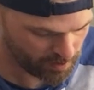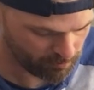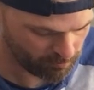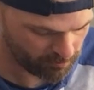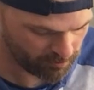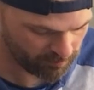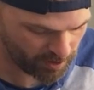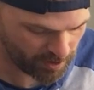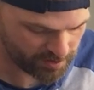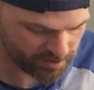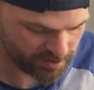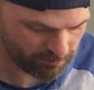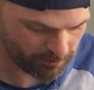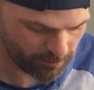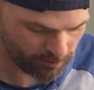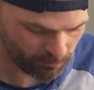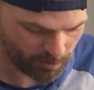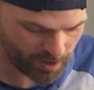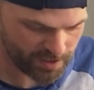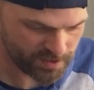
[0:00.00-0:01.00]
and we've got
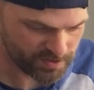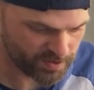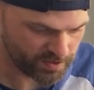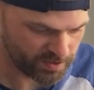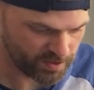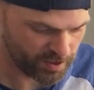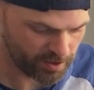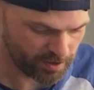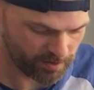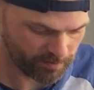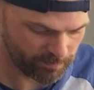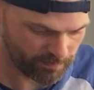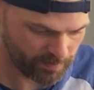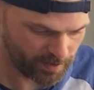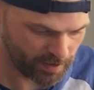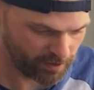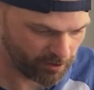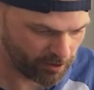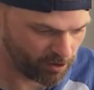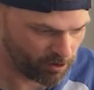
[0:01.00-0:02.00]
different weights in here
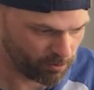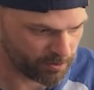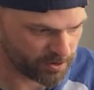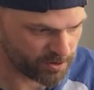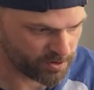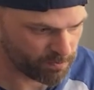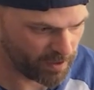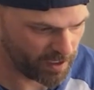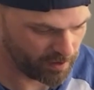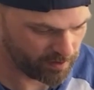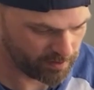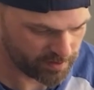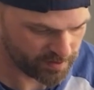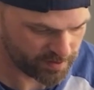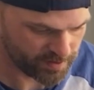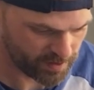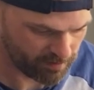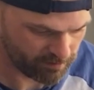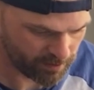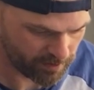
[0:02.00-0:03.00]
that'll help us
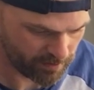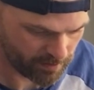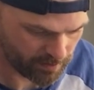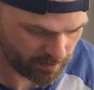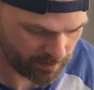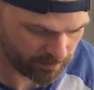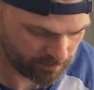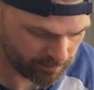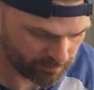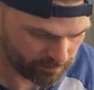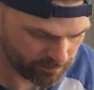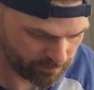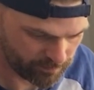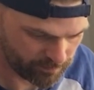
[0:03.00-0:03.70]
balance everything.